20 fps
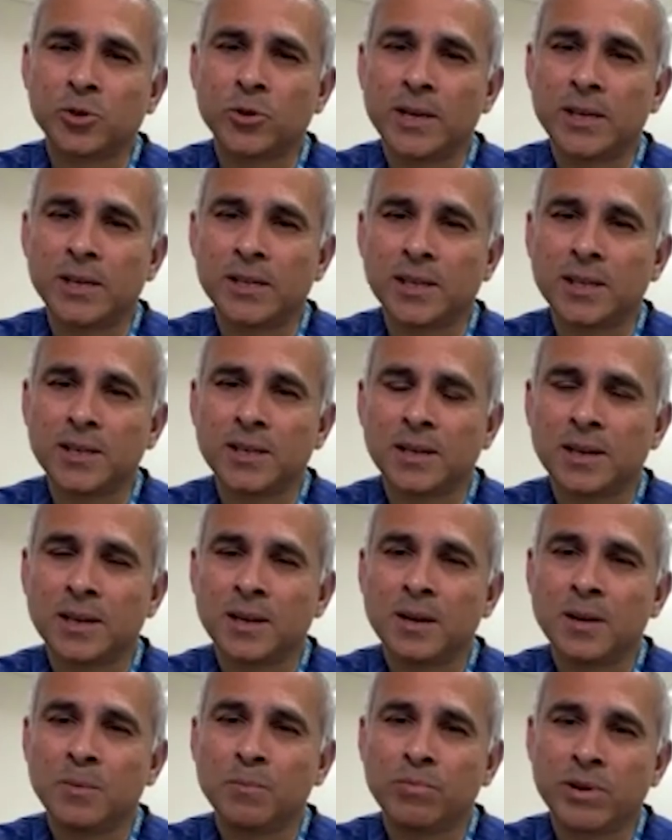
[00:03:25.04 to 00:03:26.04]
treated
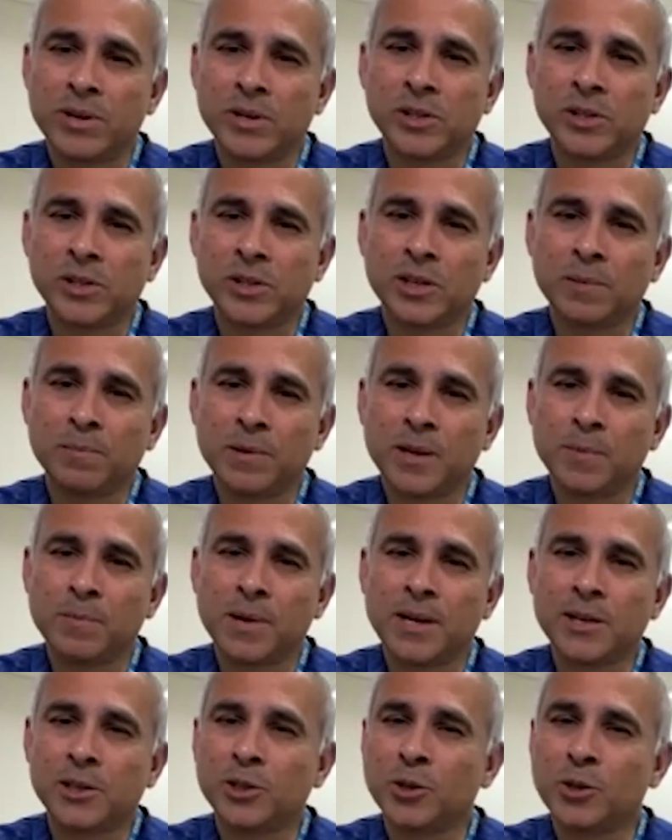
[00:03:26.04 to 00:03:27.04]
principally
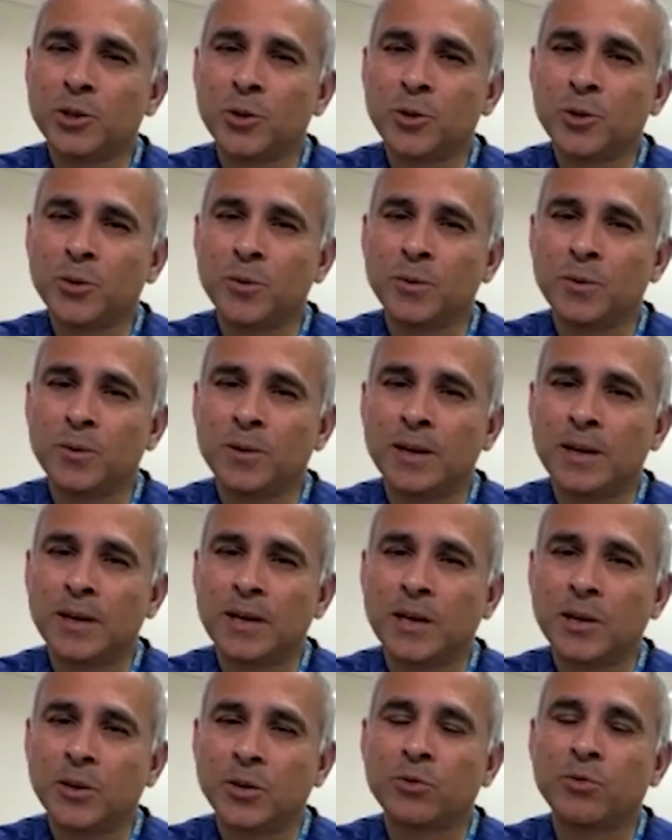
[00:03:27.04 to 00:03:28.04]
by
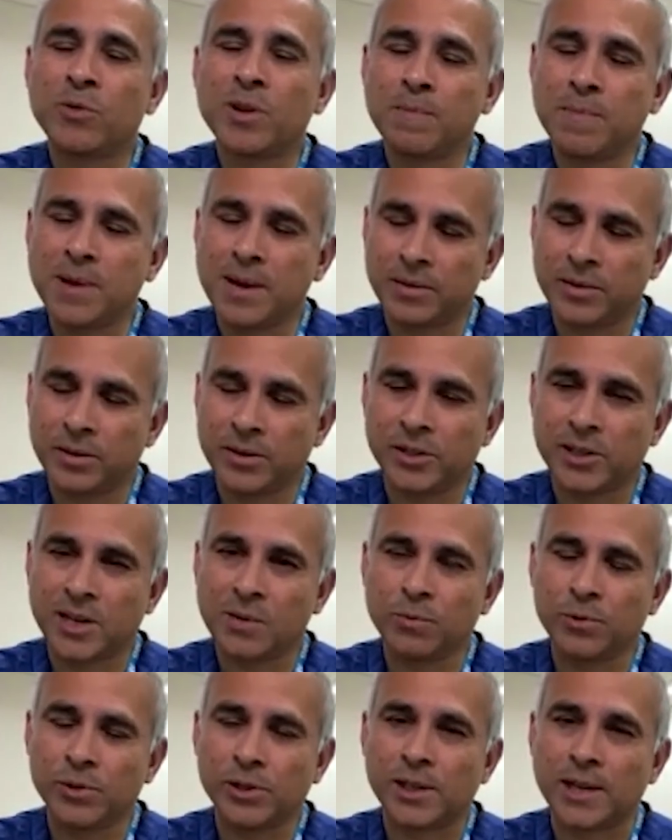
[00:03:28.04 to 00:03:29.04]
three methods, I
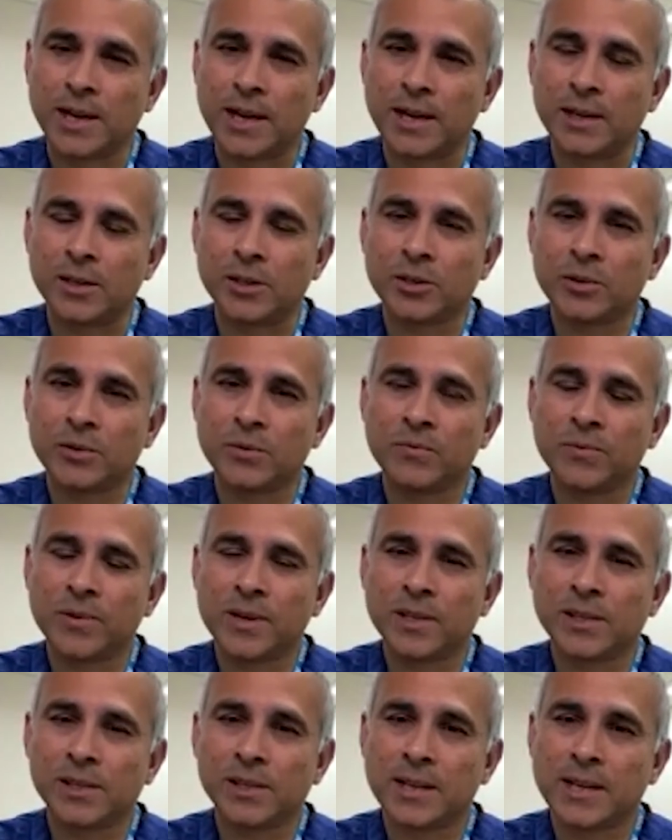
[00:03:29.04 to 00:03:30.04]
would say. So
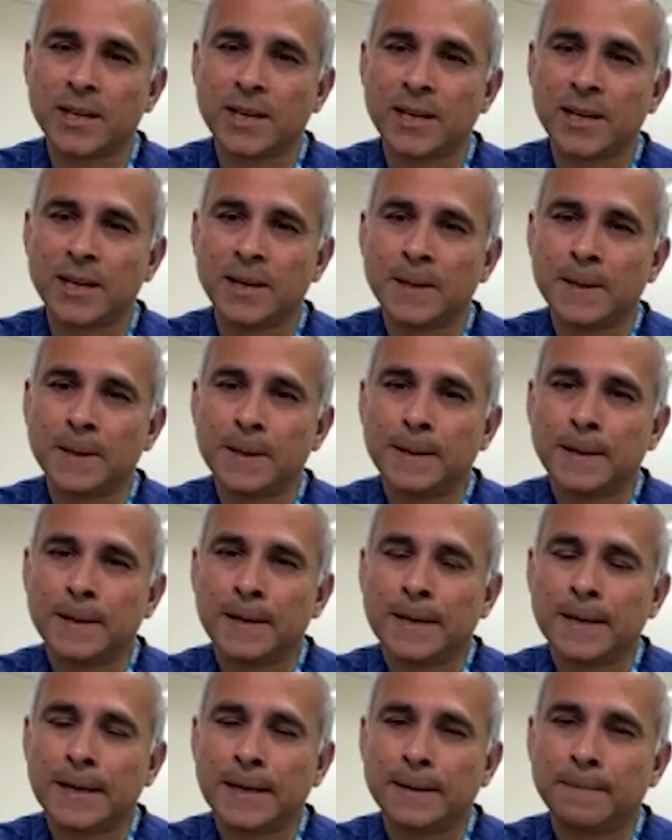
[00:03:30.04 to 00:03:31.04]
firstly,
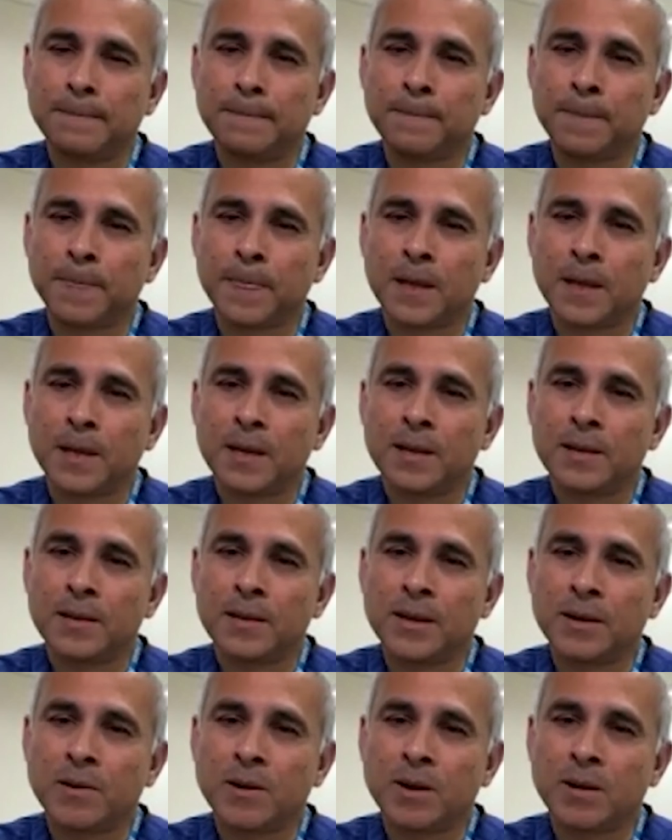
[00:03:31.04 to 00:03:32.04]

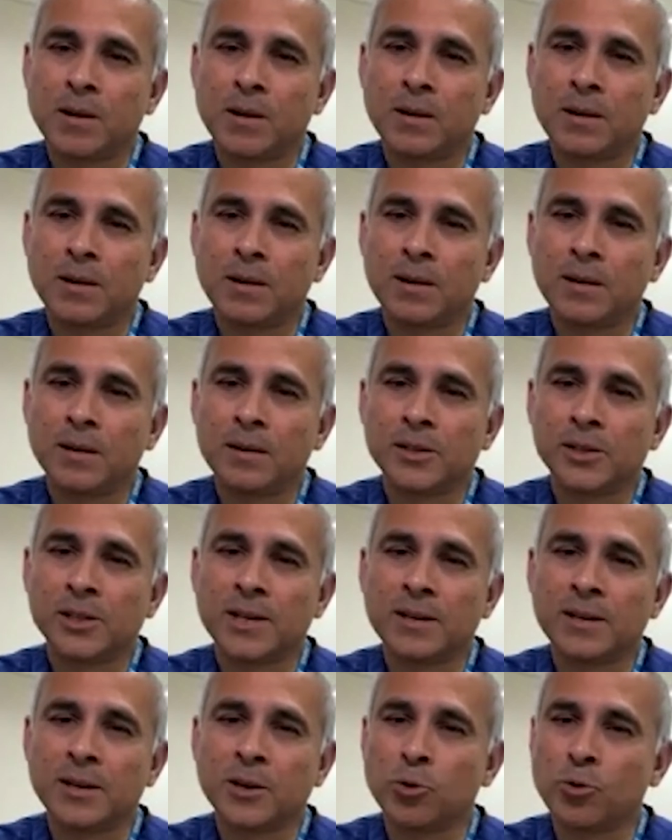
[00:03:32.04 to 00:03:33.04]
there are
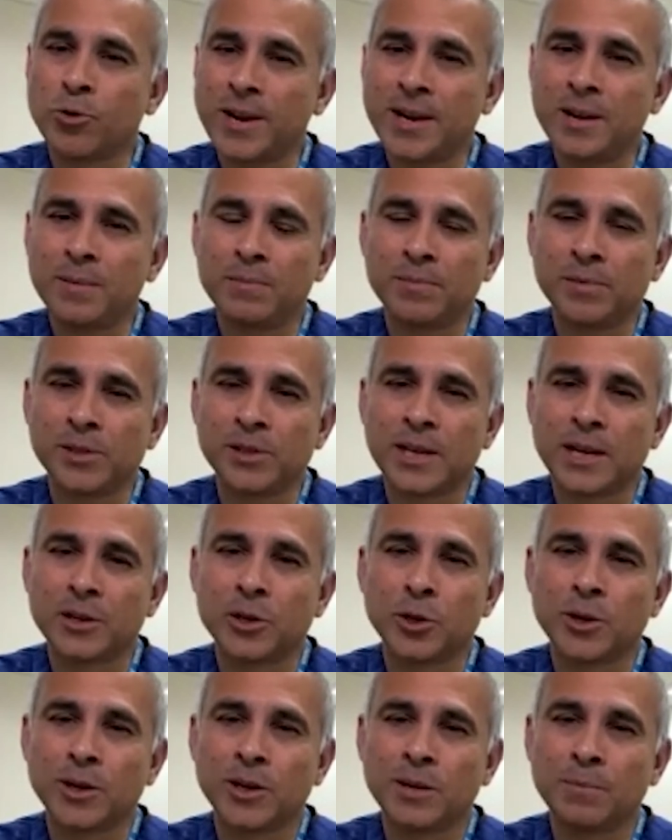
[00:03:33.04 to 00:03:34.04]
certain creams that
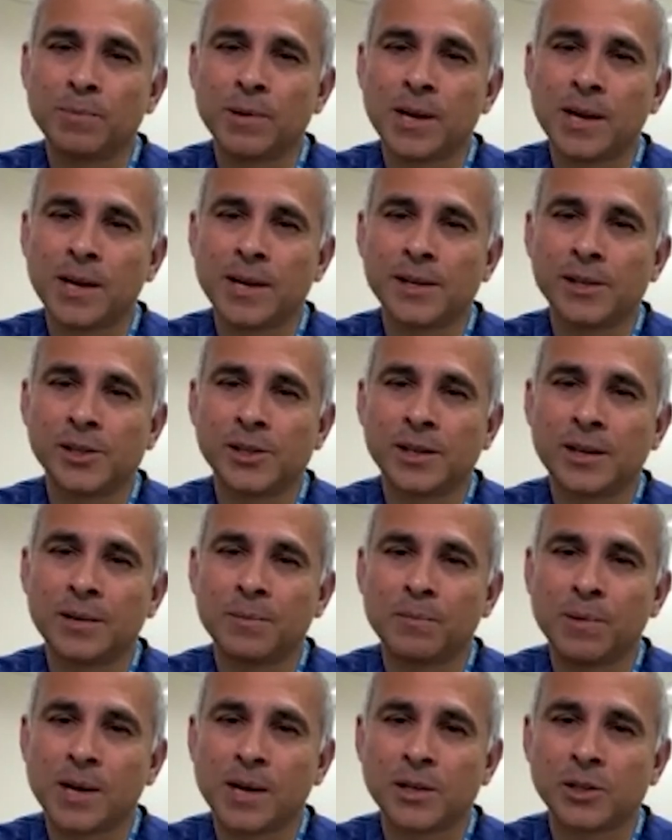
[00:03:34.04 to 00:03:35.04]
you can apply in certain
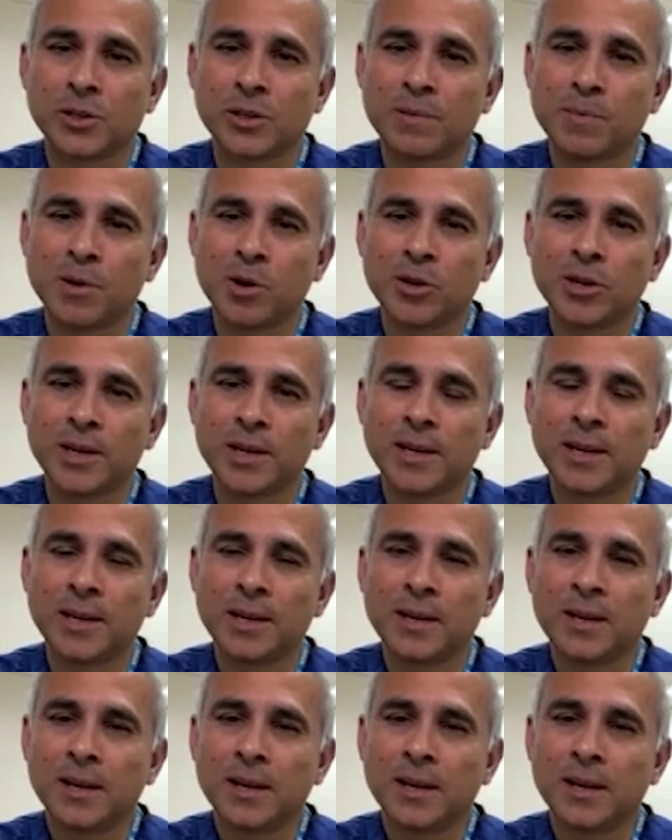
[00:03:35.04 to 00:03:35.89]
parts of the body.